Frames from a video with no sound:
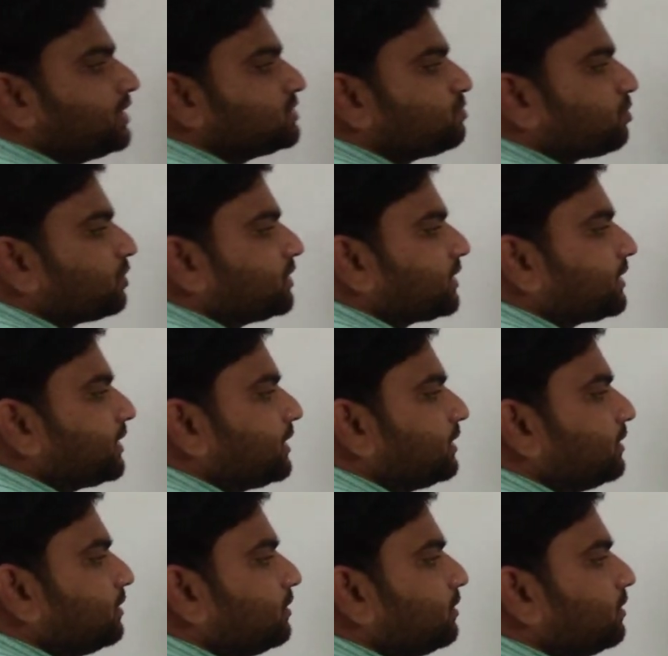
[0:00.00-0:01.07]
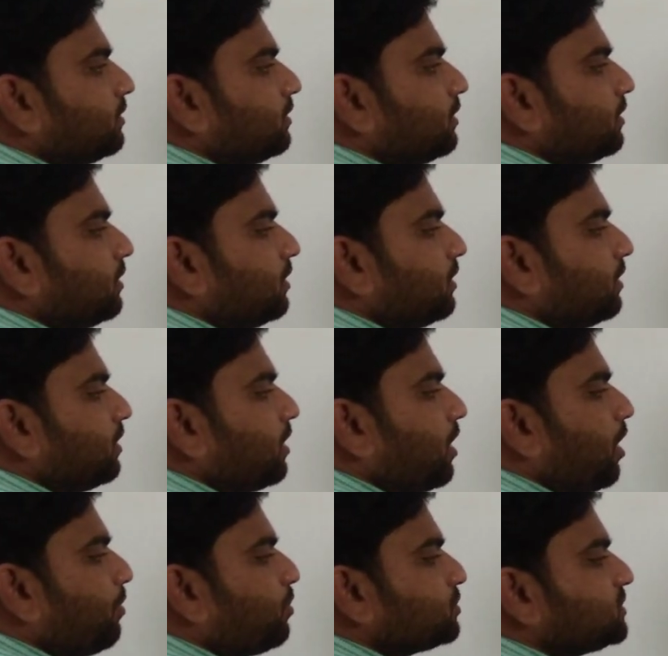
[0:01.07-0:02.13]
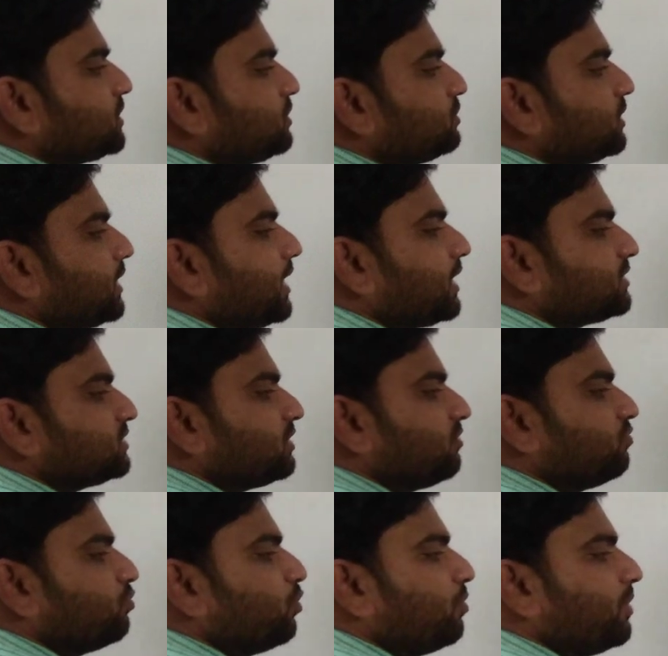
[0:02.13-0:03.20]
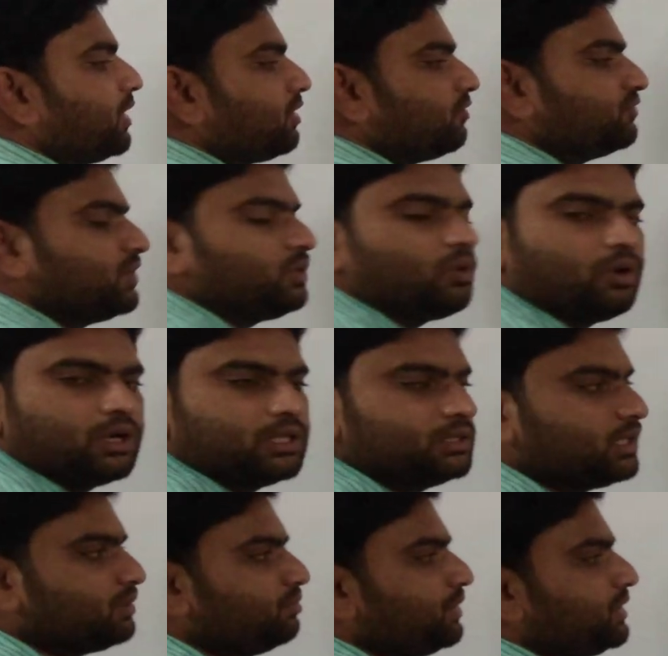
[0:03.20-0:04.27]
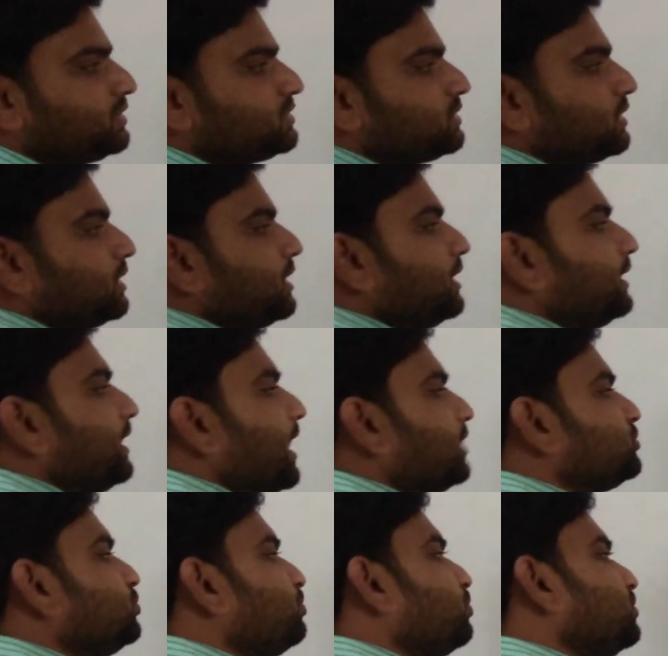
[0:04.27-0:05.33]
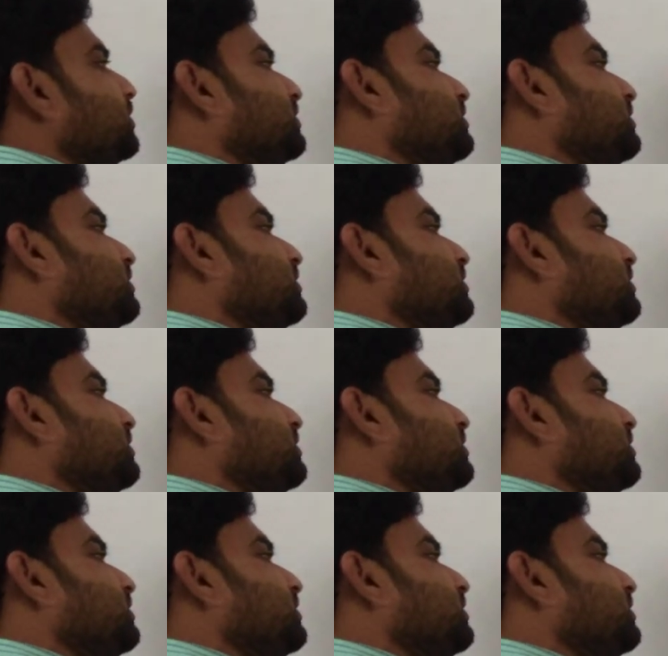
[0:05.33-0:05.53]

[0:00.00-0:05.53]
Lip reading: is projecting opposite to the direction of movement of the trolley. That means he has to project